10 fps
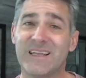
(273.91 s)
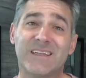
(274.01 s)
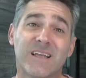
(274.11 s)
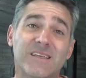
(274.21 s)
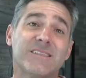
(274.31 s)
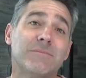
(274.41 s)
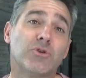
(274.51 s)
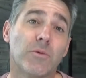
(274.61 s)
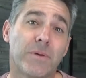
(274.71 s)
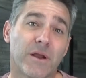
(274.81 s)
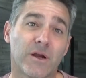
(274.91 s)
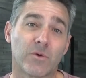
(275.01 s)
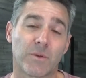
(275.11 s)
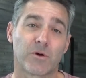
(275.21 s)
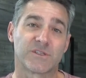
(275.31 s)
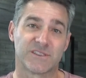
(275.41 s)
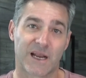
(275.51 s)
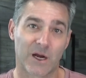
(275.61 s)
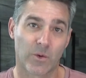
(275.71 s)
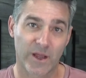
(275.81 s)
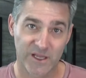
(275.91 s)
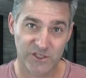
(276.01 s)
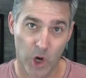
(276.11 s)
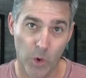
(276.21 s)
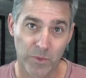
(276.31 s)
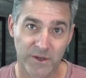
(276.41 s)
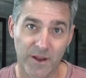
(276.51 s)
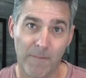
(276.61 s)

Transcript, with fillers: And it does seem to appear when the person's airway is open